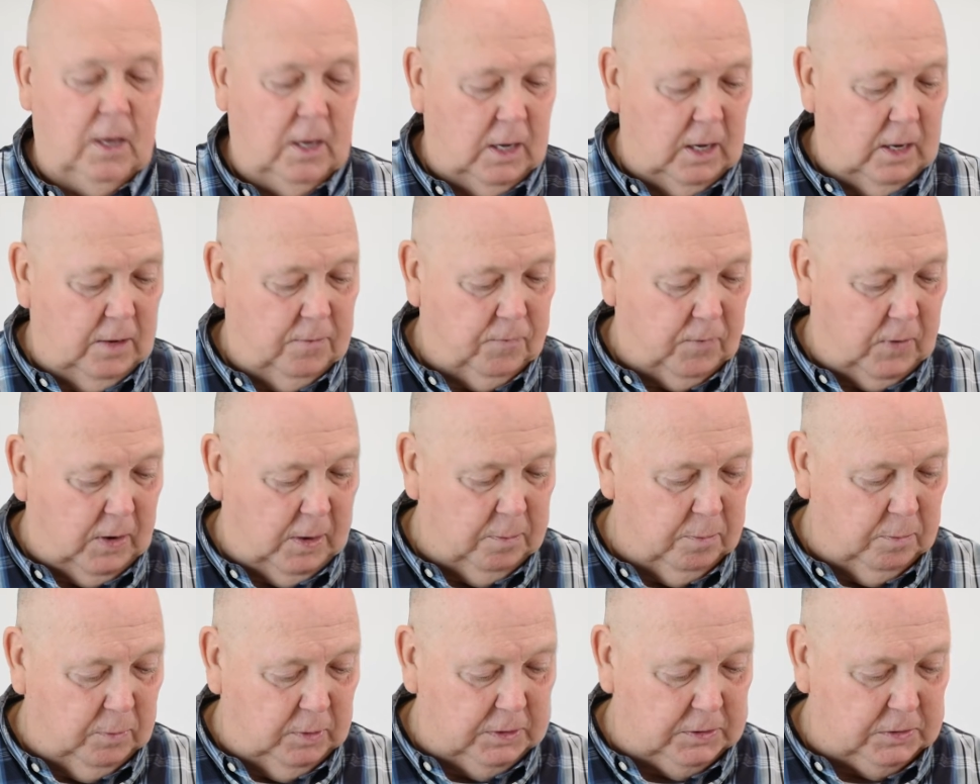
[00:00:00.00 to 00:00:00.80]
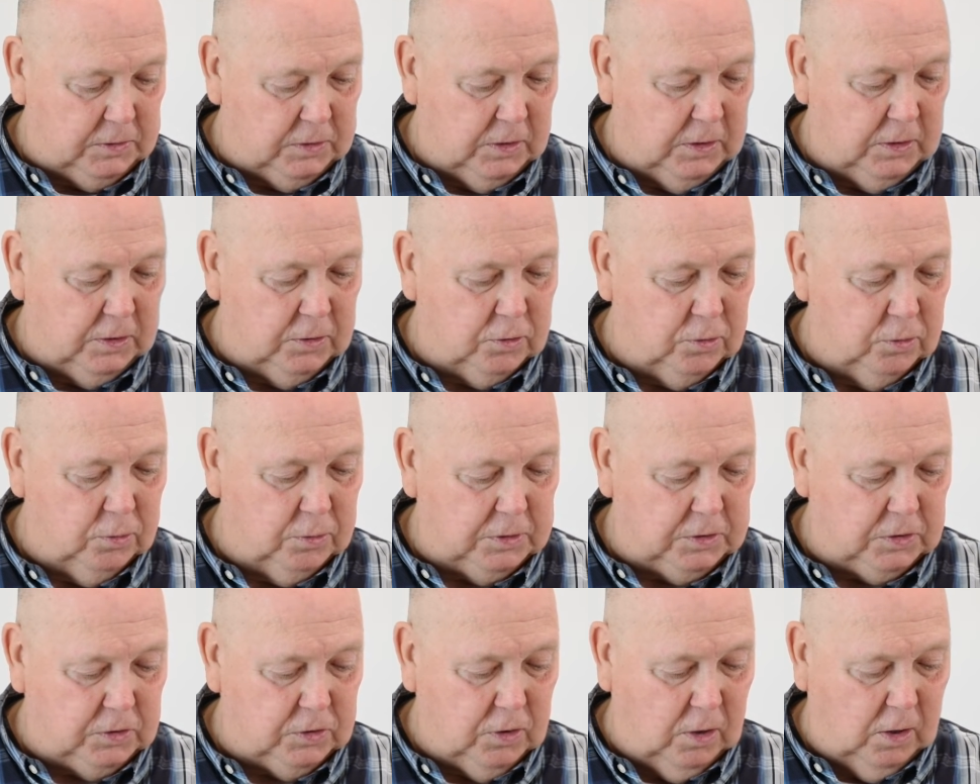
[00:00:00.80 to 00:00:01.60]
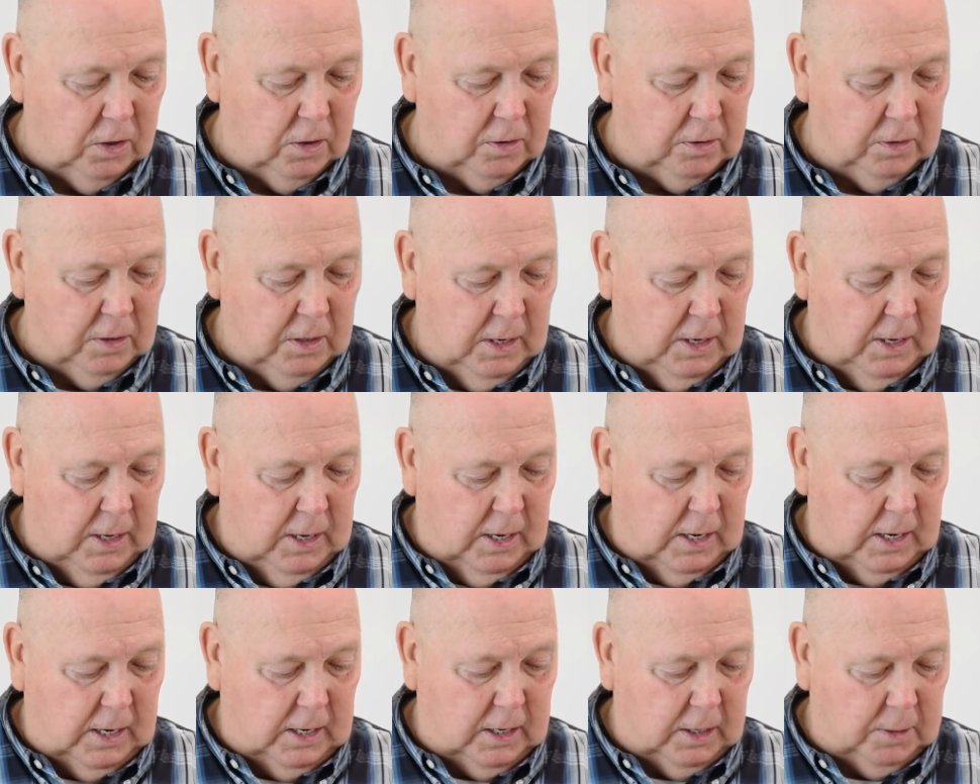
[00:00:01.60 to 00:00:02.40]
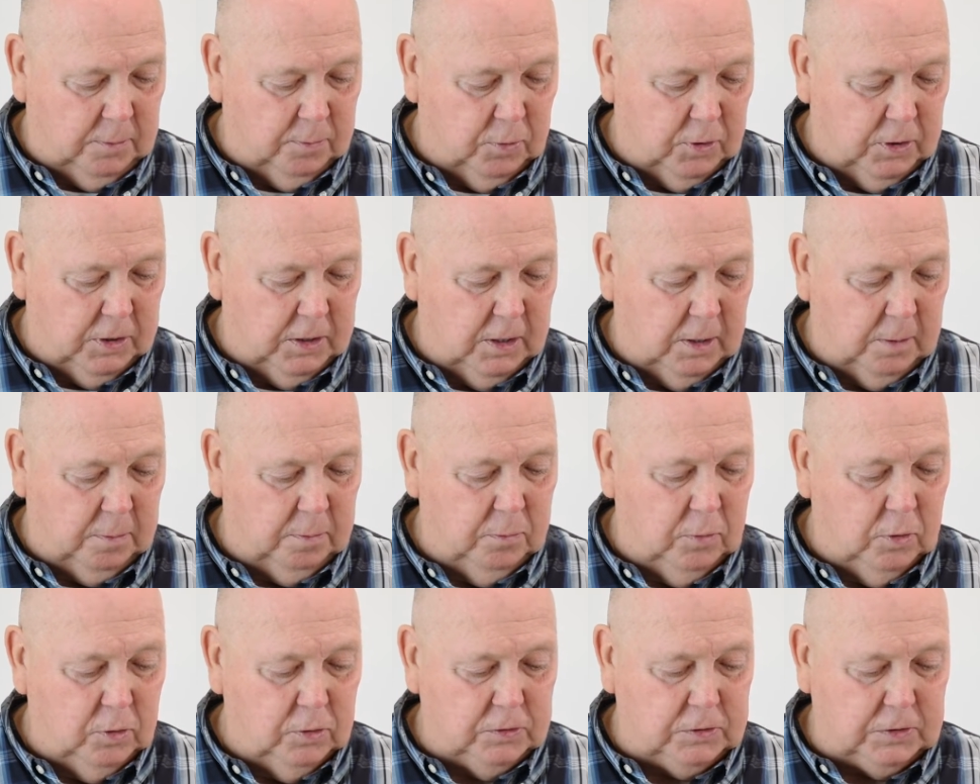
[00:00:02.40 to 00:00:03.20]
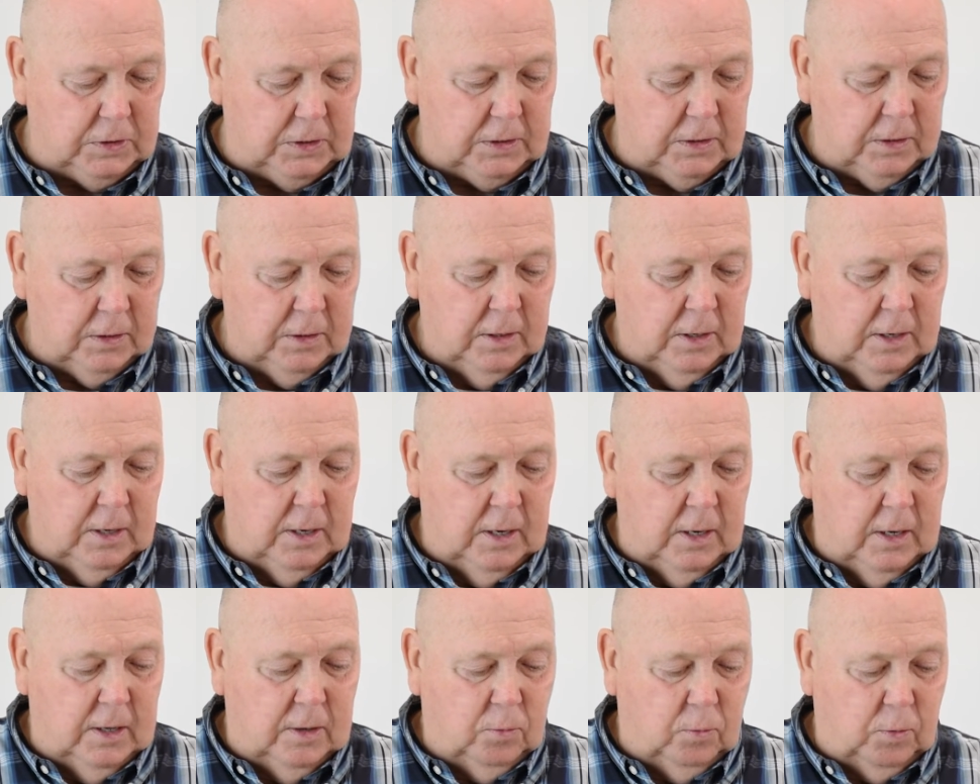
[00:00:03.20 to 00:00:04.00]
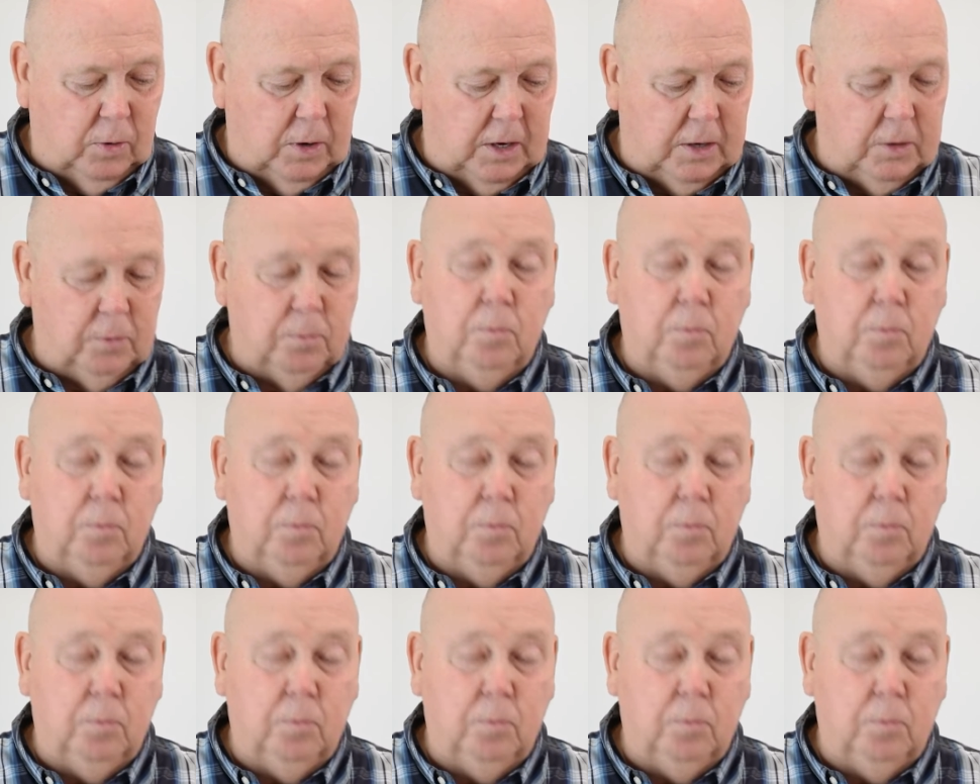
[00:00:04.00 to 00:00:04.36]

If I'm listening to a song and I bring up music, when I